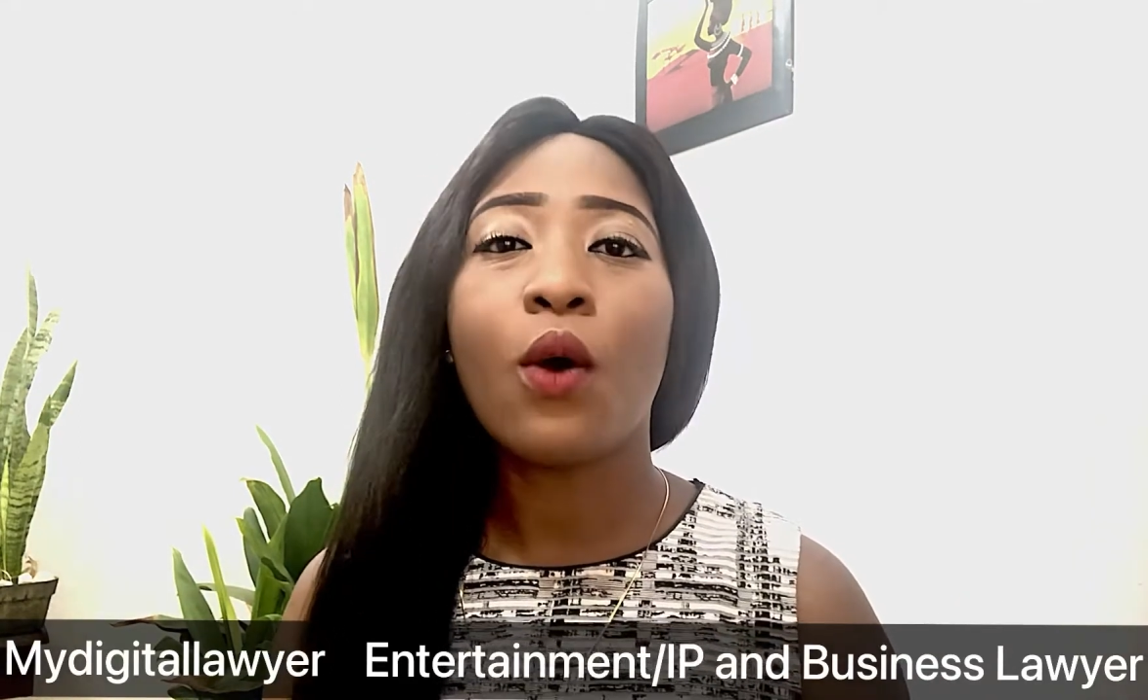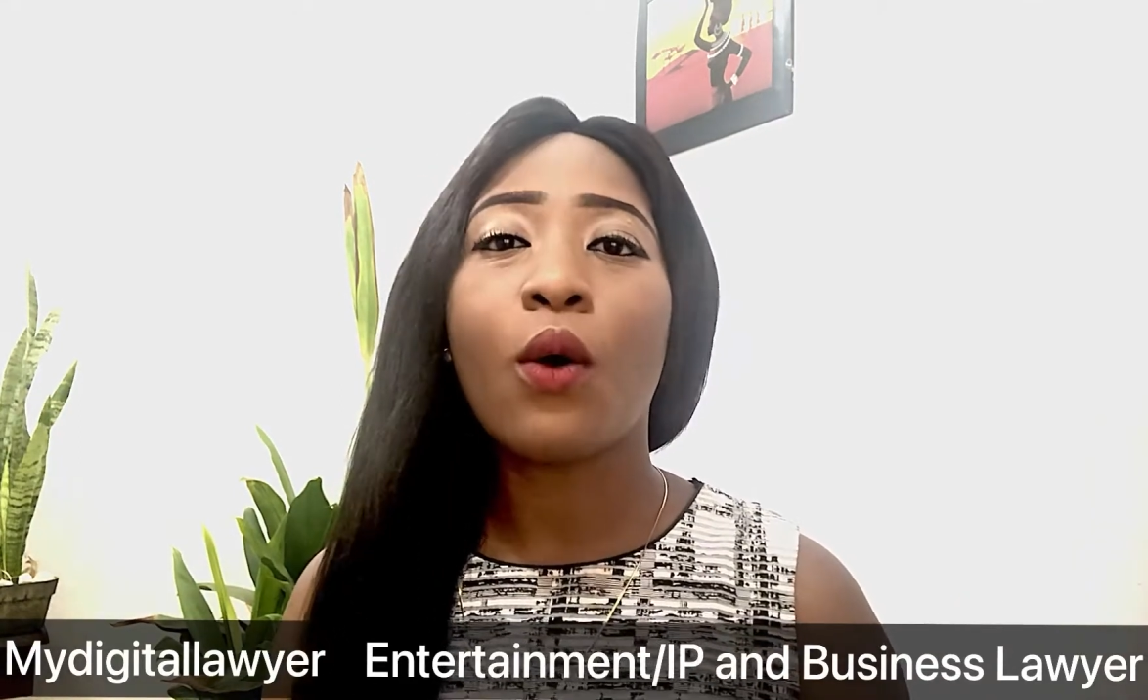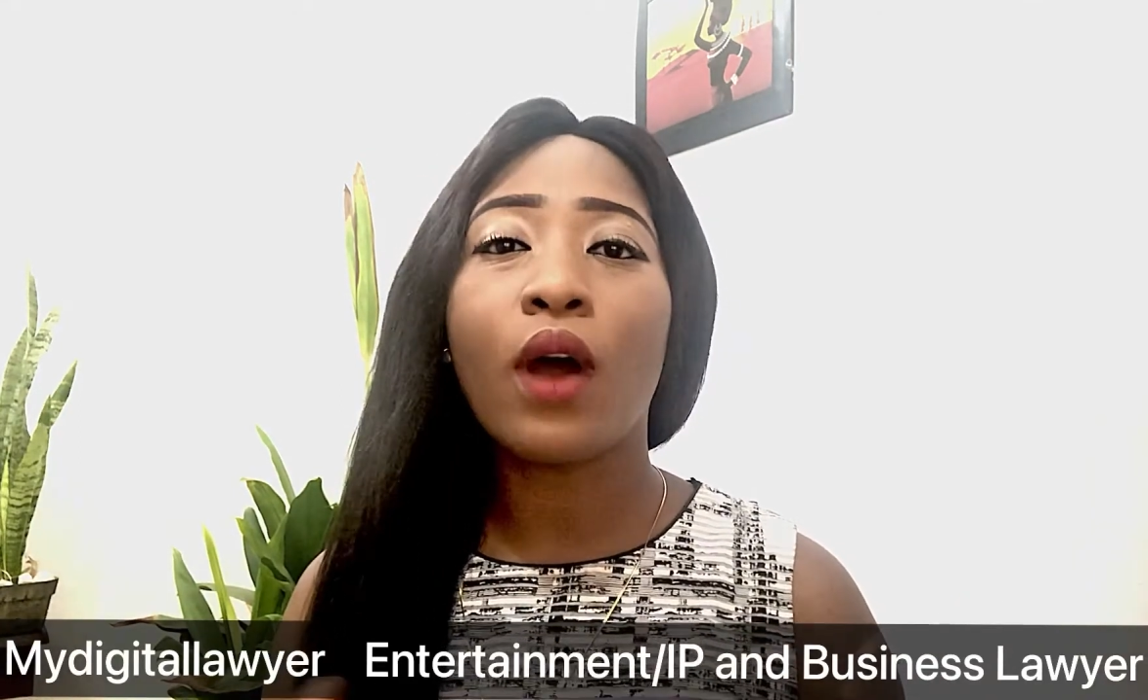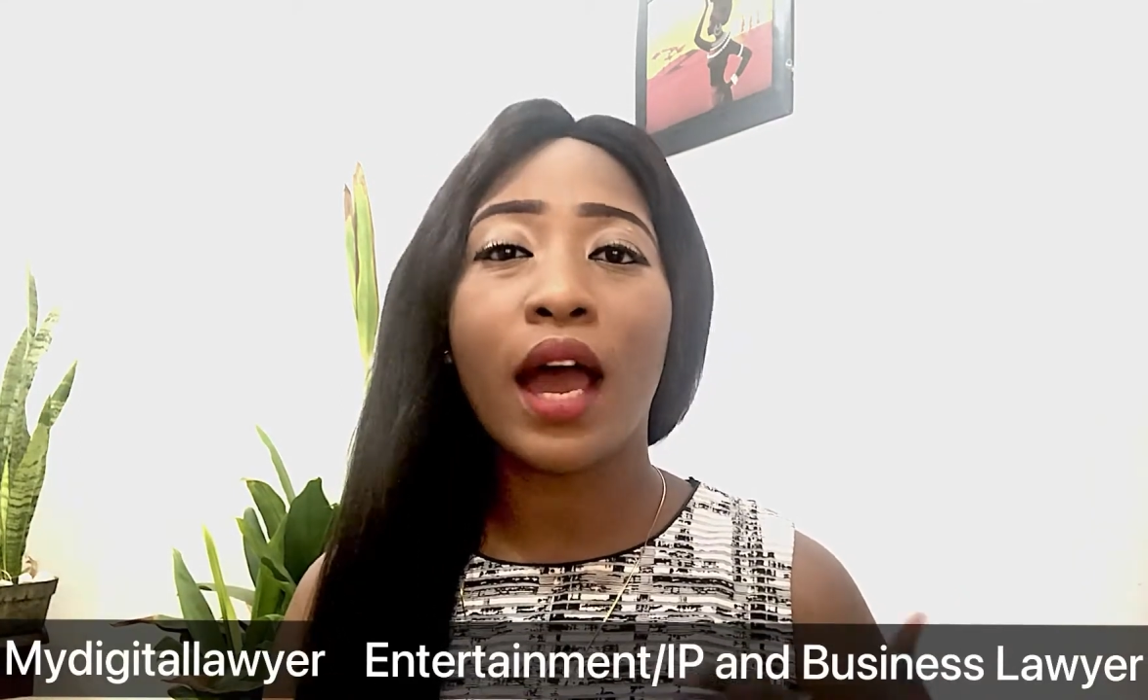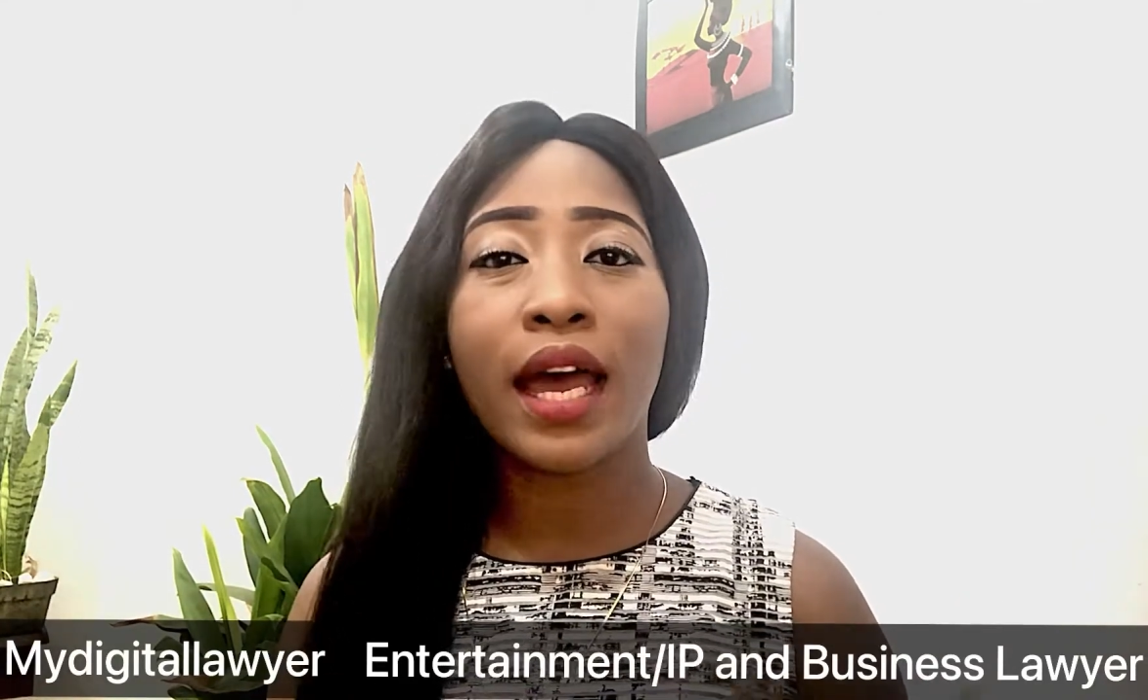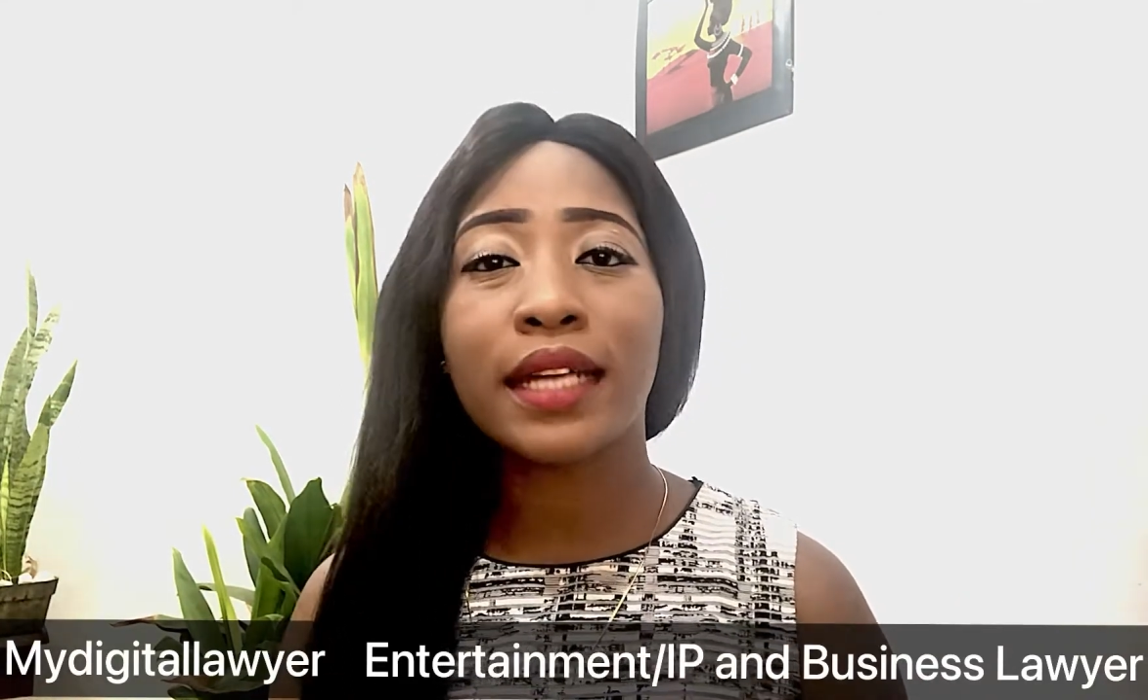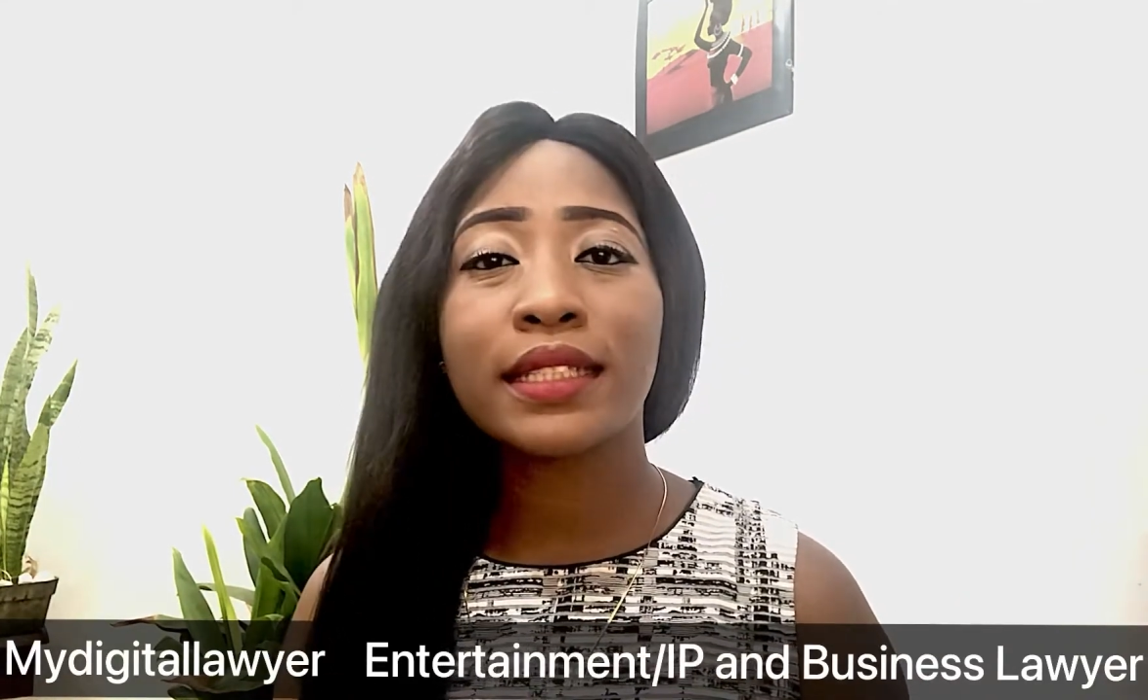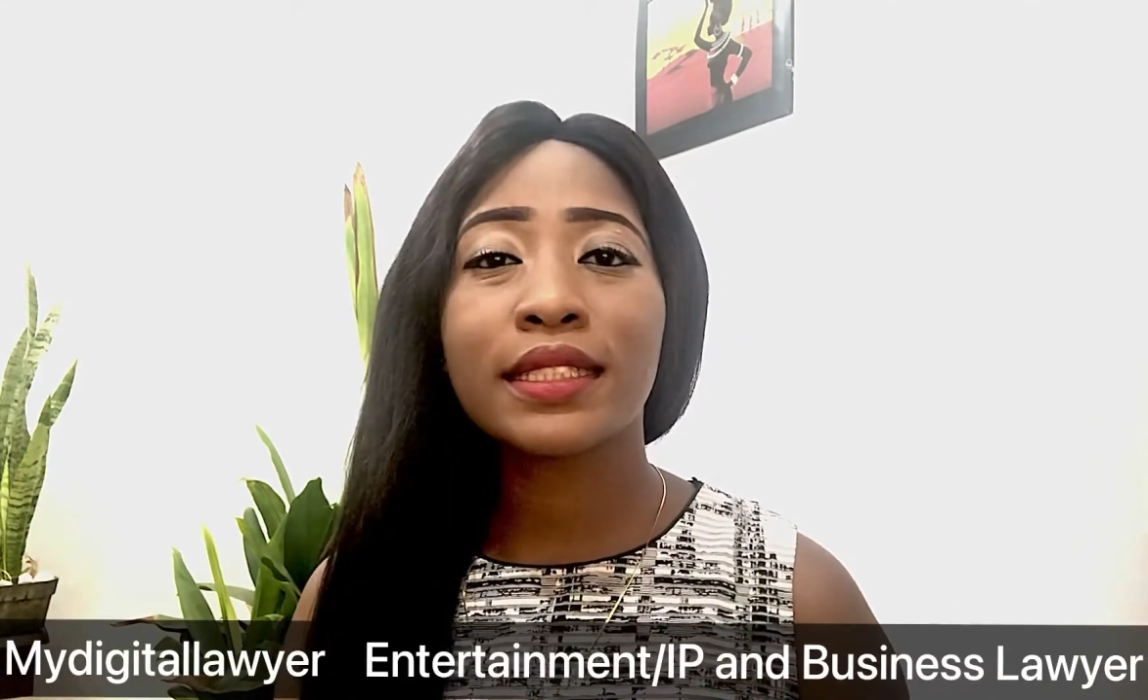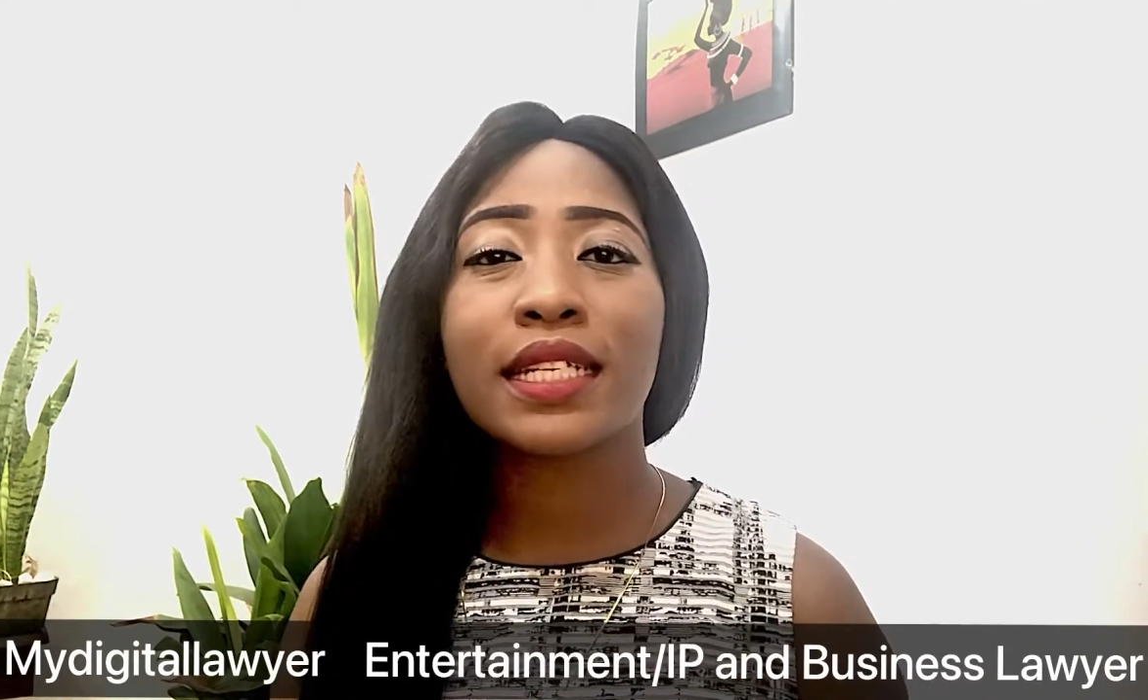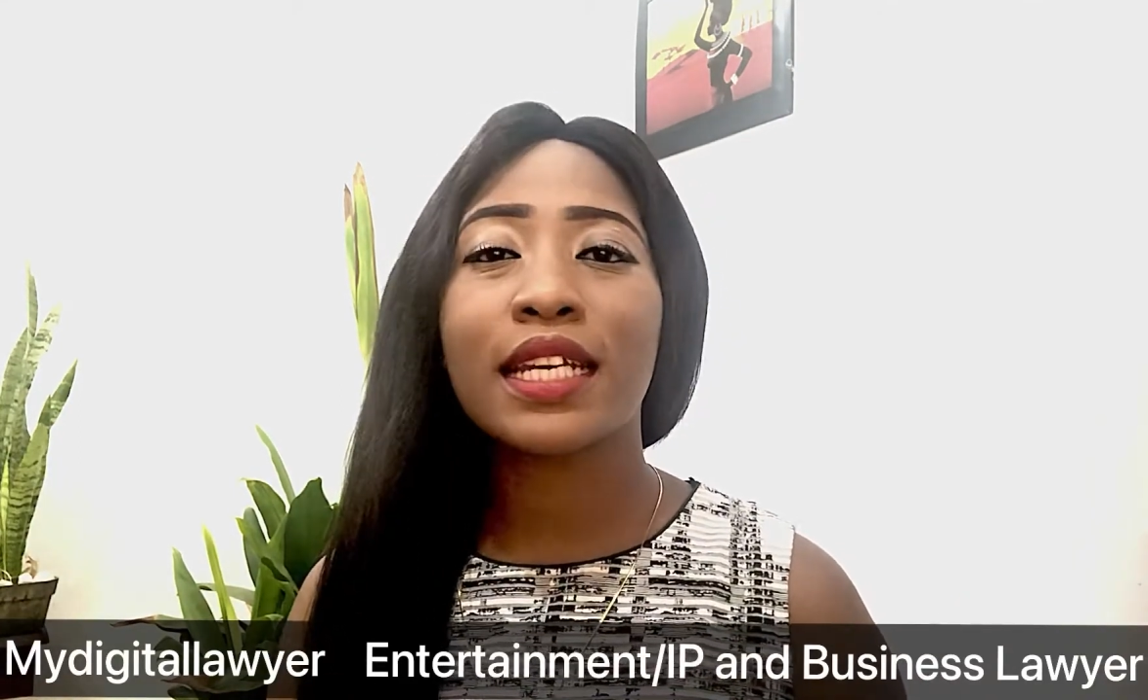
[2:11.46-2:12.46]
and you